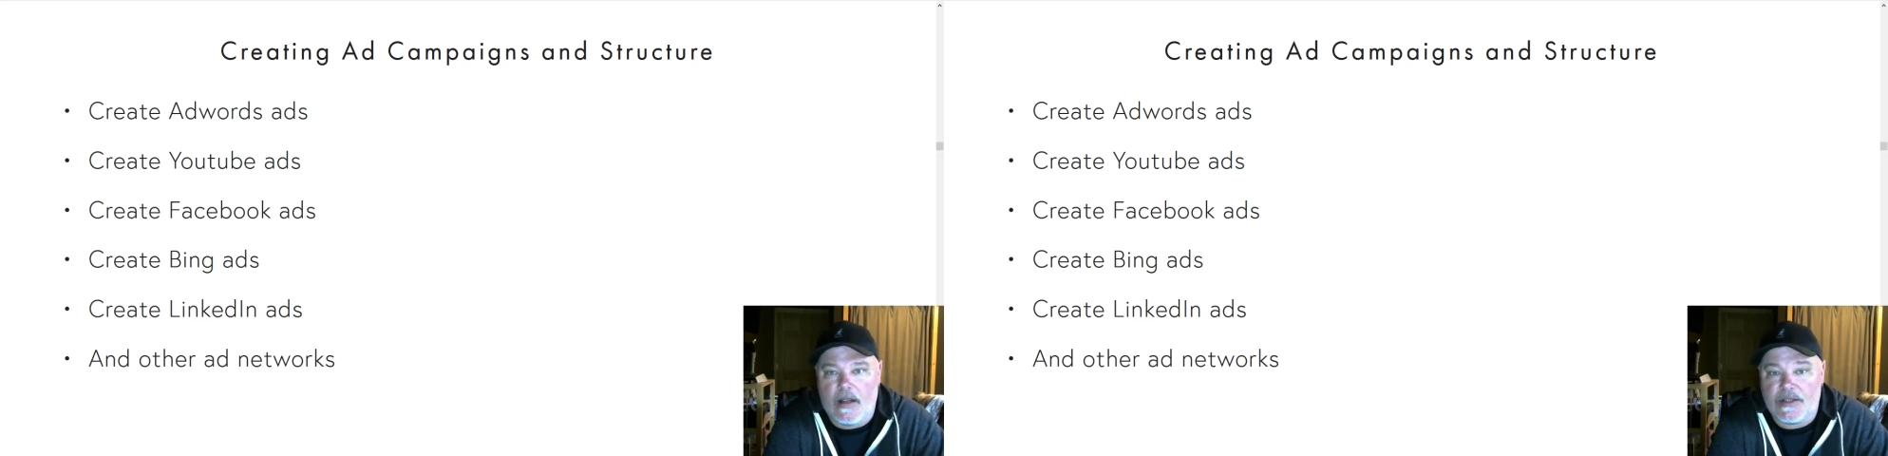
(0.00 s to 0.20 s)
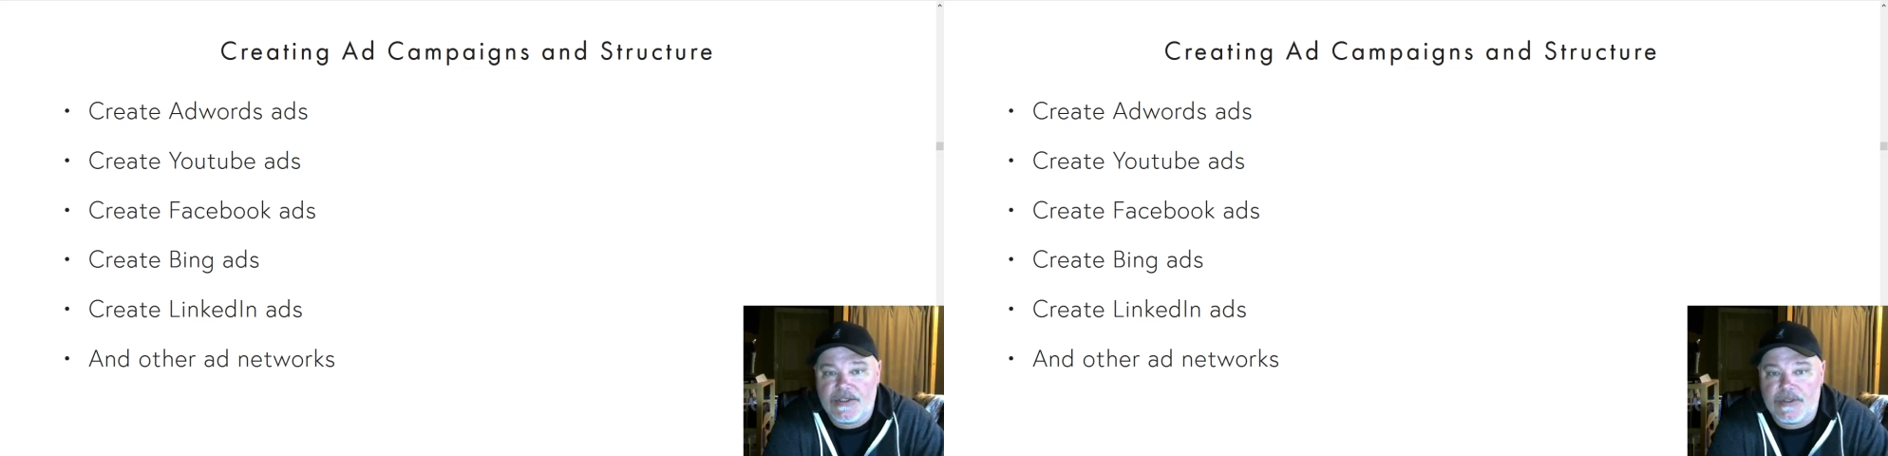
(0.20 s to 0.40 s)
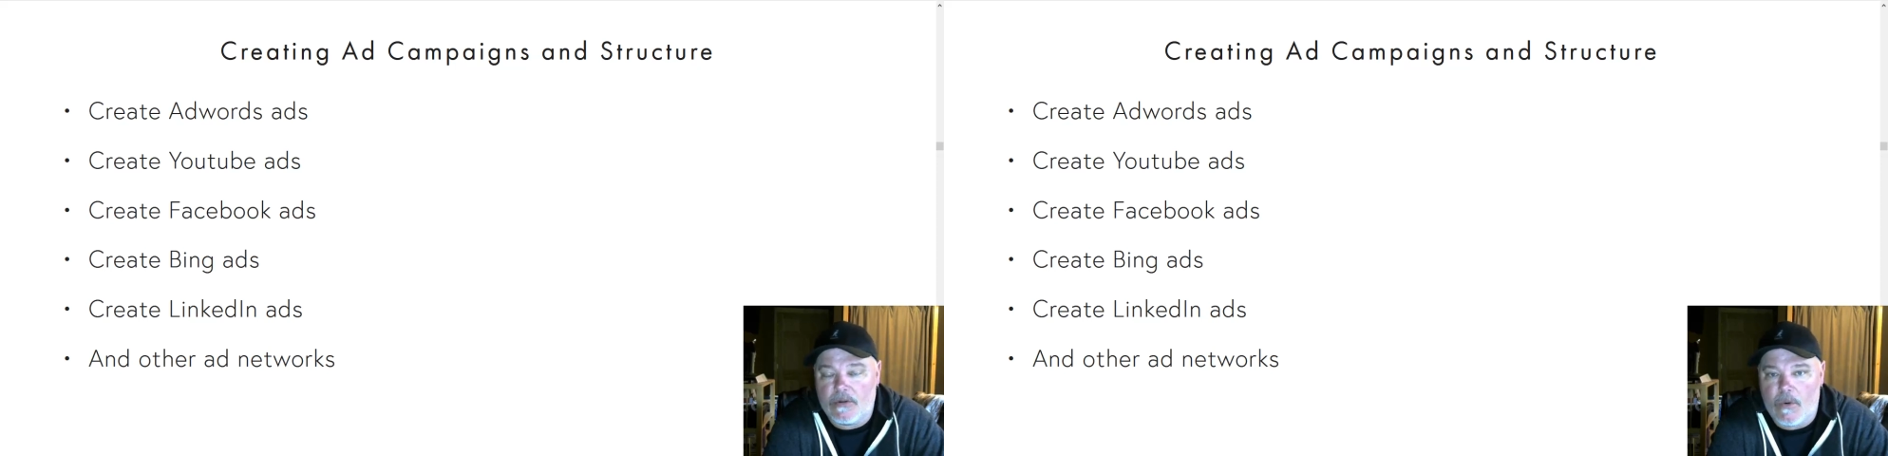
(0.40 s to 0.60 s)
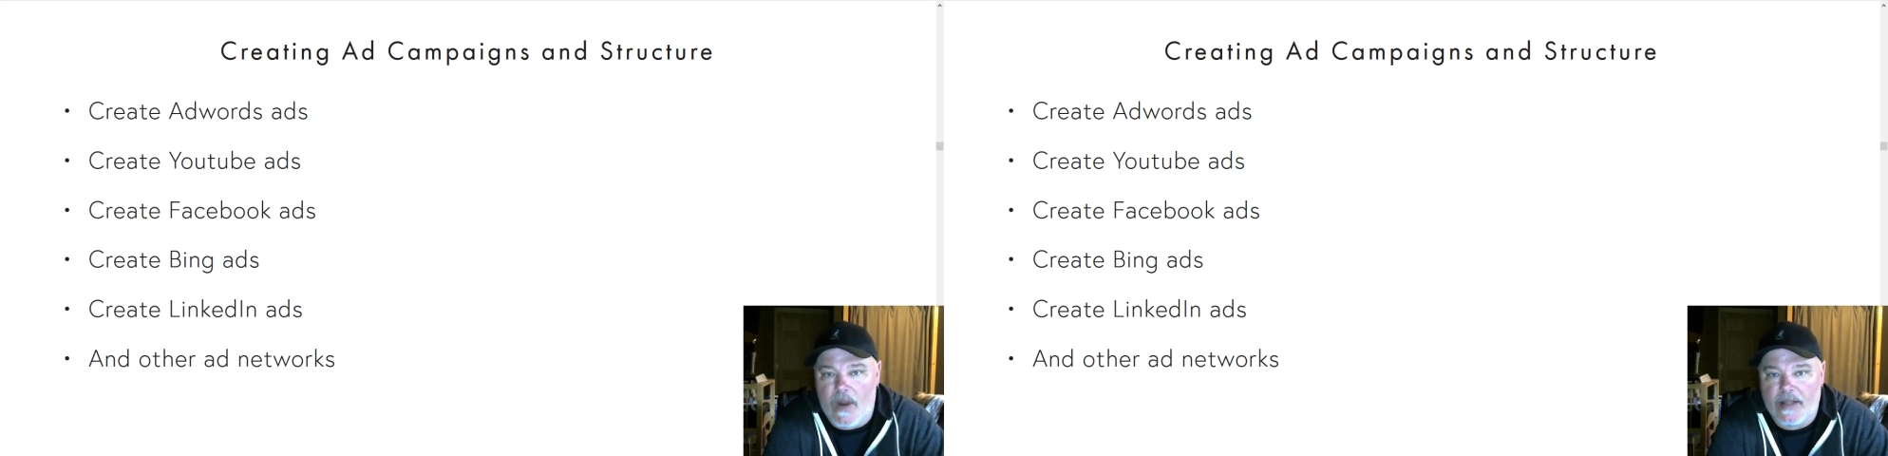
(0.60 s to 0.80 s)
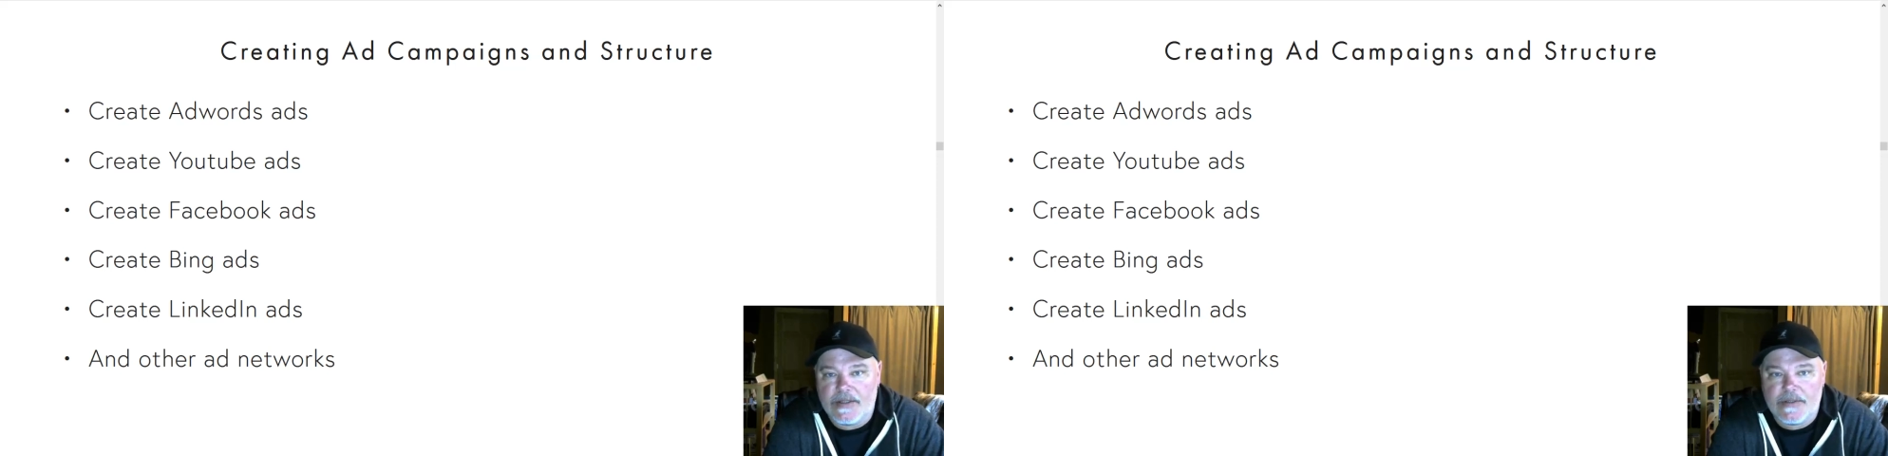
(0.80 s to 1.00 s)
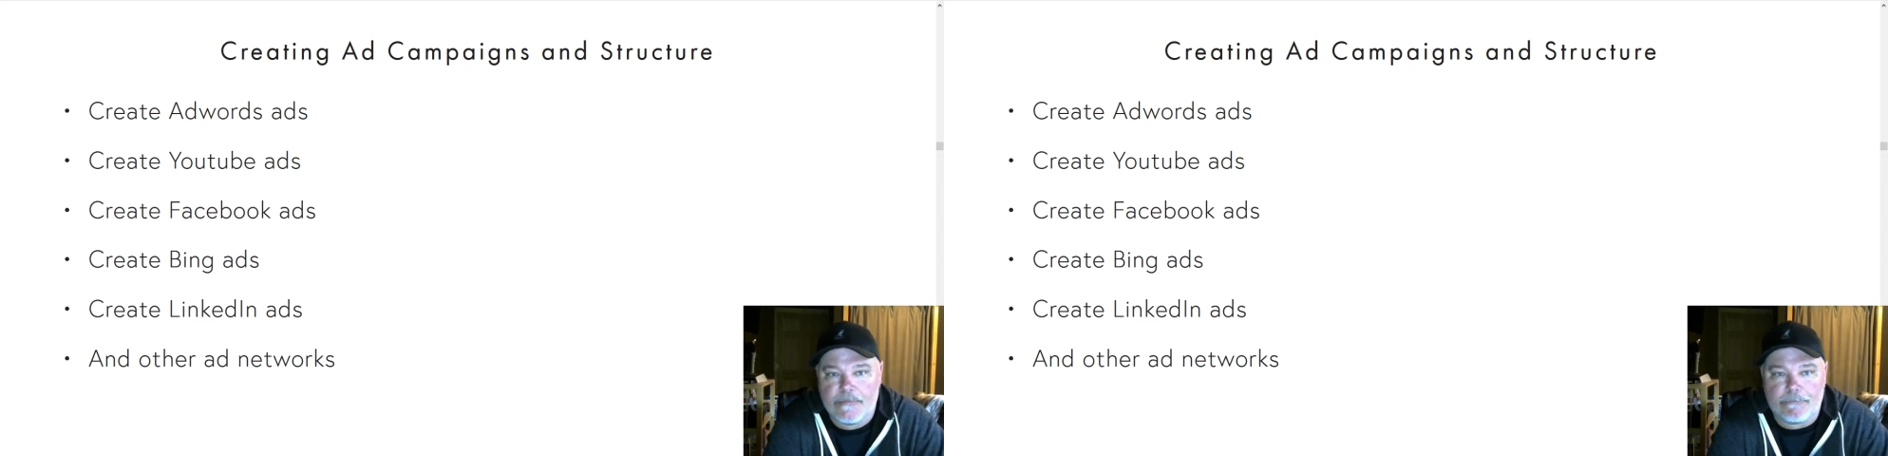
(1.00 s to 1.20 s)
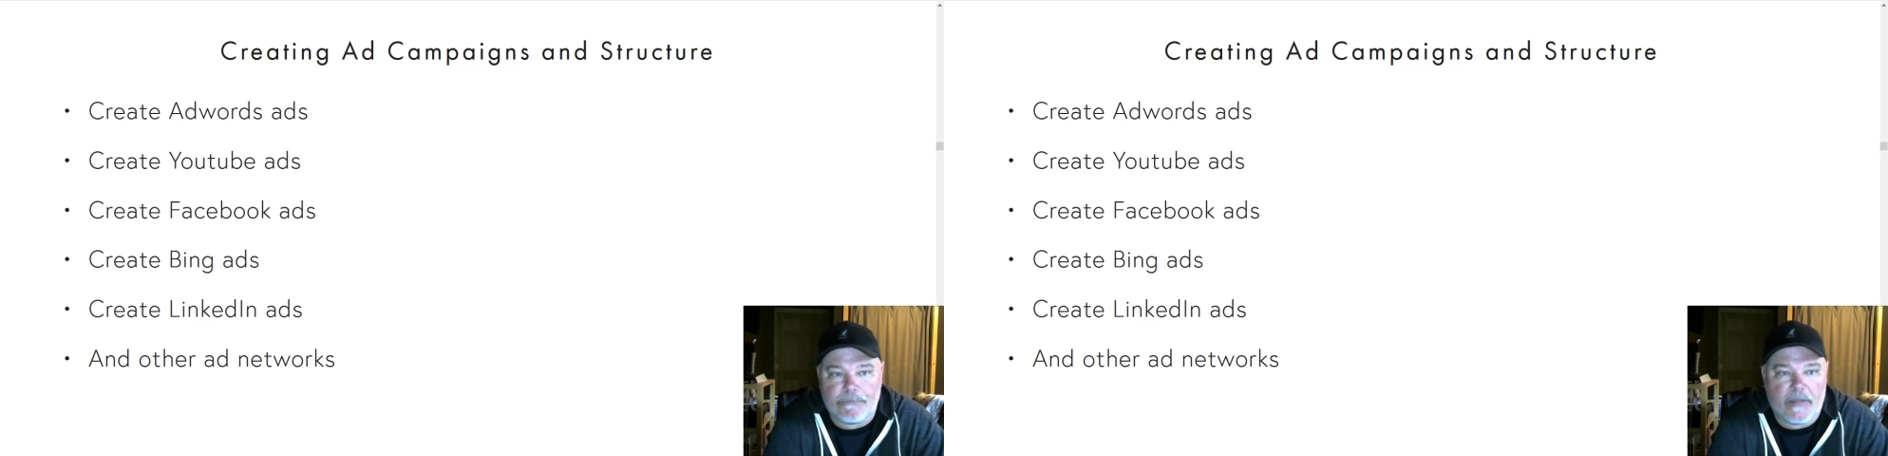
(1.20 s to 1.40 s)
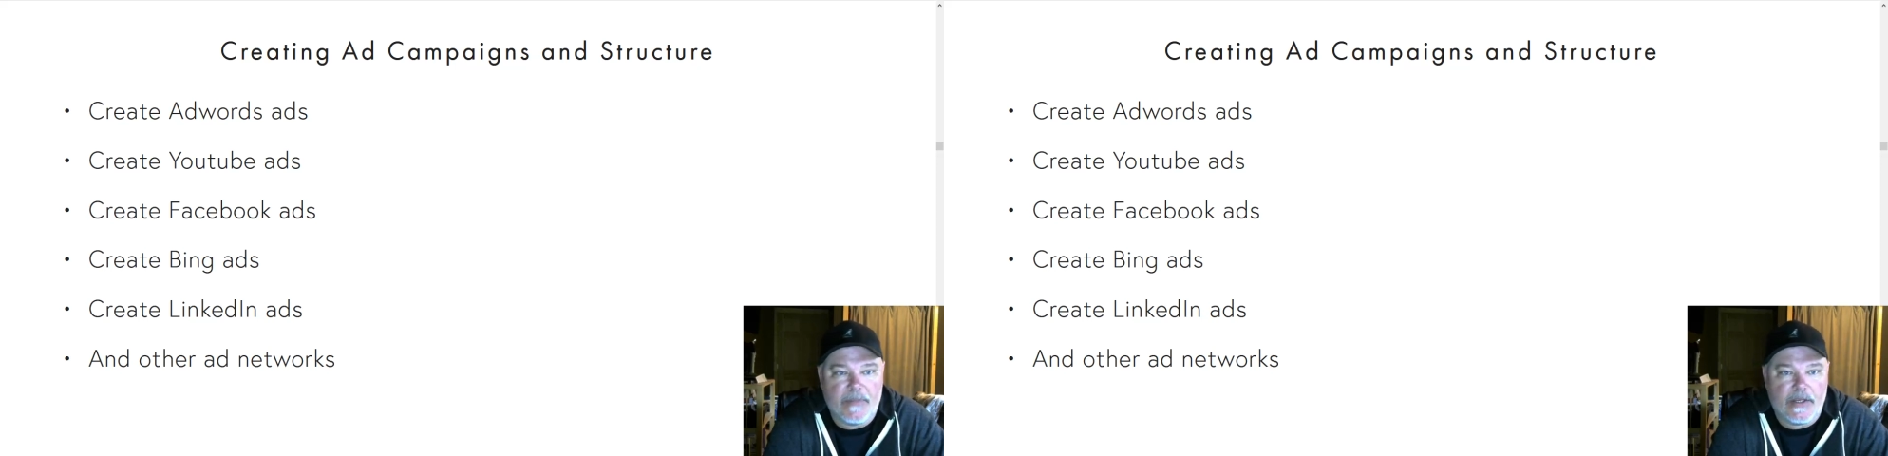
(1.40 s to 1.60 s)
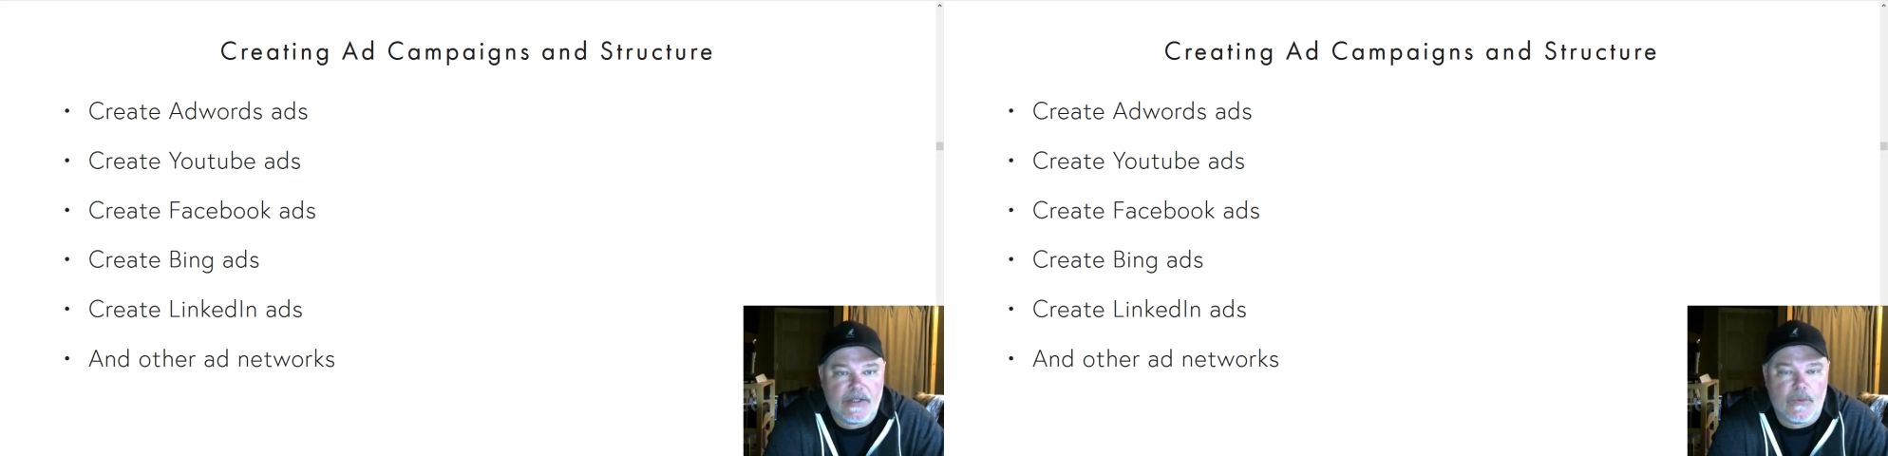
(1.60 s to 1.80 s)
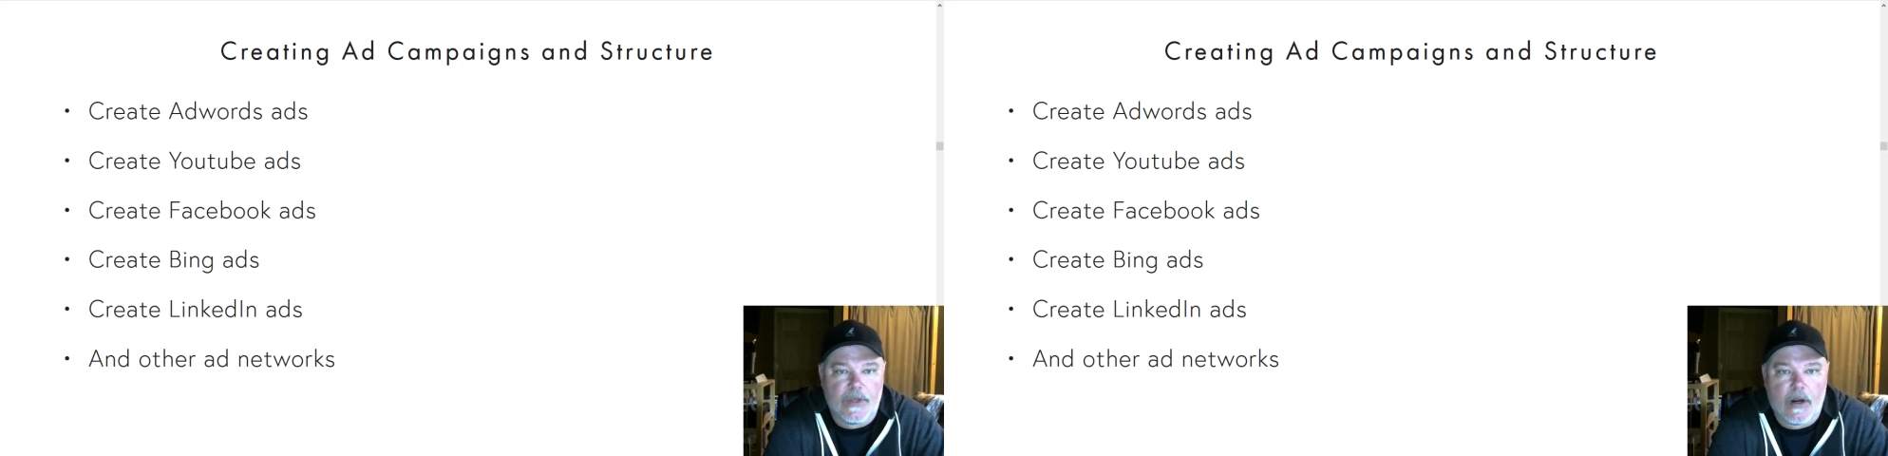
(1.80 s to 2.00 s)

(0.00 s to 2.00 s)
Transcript: solo ads, because we